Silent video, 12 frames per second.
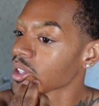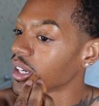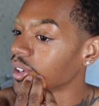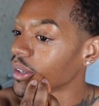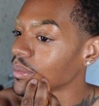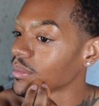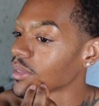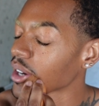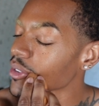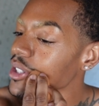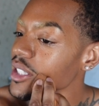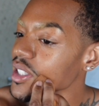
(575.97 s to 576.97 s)
I
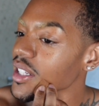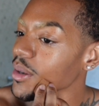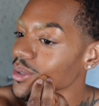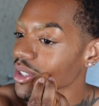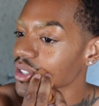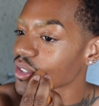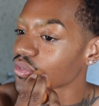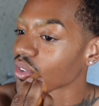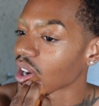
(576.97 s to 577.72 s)
realized that I was just,